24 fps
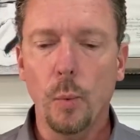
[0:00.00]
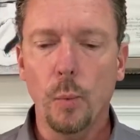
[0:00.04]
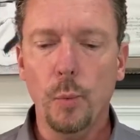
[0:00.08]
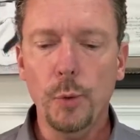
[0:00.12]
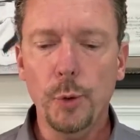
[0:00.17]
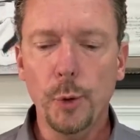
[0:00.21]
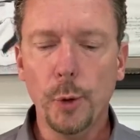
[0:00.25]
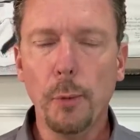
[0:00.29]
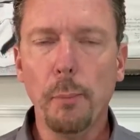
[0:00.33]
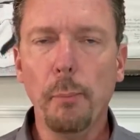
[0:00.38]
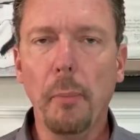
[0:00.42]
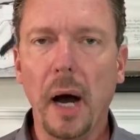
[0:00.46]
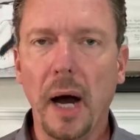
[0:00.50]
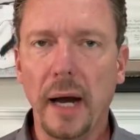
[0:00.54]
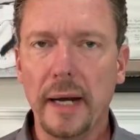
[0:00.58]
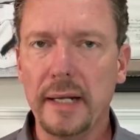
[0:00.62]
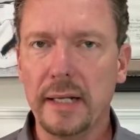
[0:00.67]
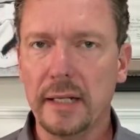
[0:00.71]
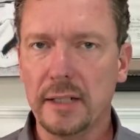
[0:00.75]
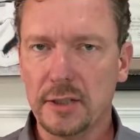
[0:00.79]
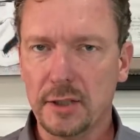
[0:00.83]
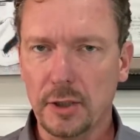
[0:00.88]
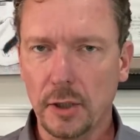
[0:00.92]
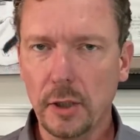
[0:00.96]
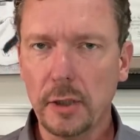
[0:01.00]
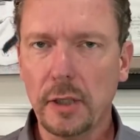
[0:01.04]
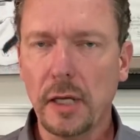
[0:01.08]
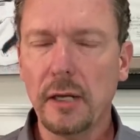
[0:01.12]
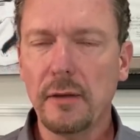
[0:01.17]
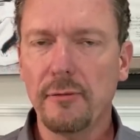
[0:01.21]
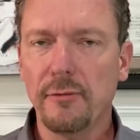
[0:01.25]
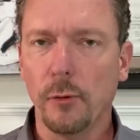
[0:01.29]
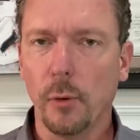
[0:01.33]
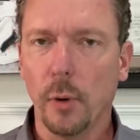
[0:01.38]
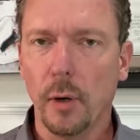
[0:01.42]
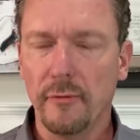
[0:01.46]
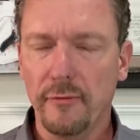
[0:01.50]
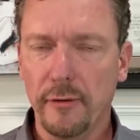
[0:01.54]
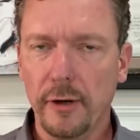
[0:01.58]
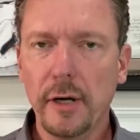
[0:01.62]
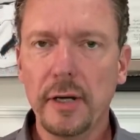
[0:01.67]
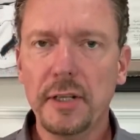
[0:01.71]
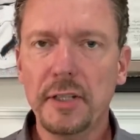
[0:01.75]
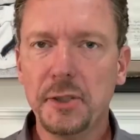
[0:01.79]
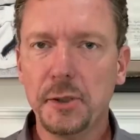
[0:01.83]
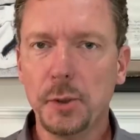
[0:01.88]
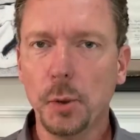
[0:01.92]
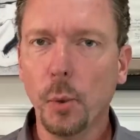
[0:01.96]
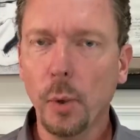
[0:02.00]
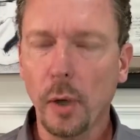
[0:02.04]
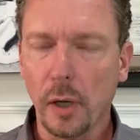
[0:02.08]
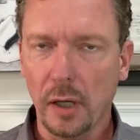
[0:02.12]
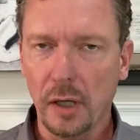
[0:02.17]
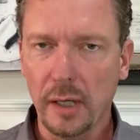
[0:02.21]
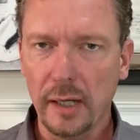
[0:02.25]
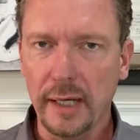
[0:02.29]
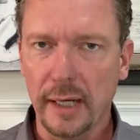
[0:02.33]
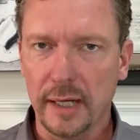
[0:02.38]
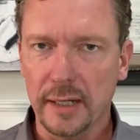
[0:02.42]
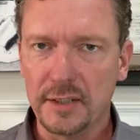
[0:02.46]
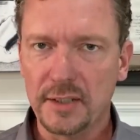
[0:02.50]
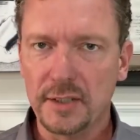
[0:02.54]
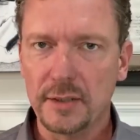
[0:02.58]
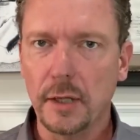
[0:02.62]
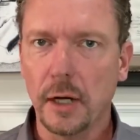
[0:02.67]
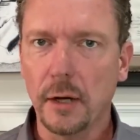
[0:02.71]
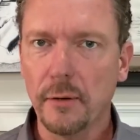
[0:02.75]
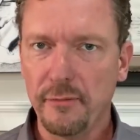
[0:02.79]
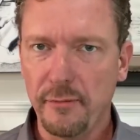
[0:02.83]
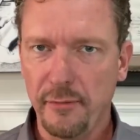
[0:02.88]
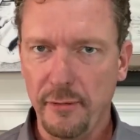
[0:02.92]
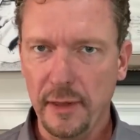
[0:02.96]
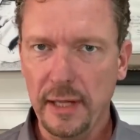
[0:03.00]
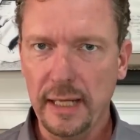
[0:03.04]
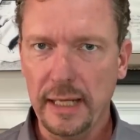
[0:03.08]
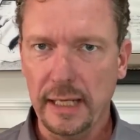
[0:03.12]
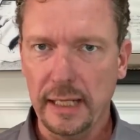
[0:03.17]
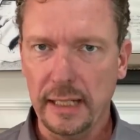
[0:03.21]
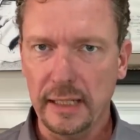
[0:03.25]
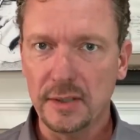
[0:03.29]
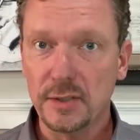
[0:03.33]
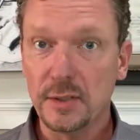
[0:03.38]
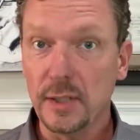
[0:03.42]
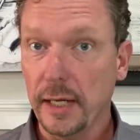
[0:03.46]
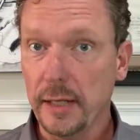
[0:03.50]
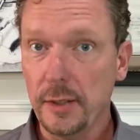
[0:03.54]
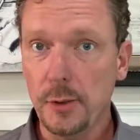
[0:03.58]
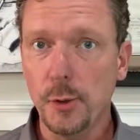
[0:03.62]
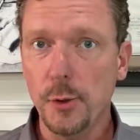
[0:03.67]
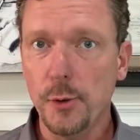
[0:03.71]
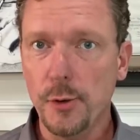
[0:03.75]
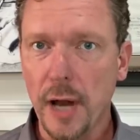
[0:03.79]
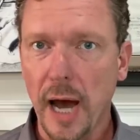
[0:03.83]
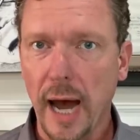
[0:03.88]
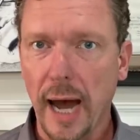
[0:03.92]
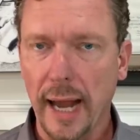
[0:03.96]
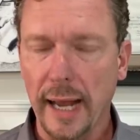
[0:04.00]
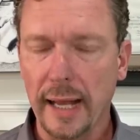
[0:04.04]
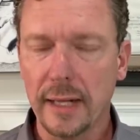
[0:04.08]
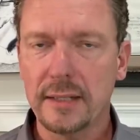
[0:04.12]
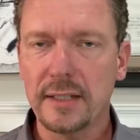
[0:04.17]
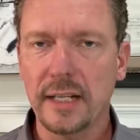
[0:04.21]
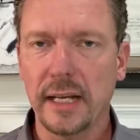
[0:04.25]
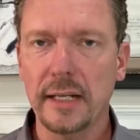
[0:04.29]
Your body is looking for a very short list of things in your diet.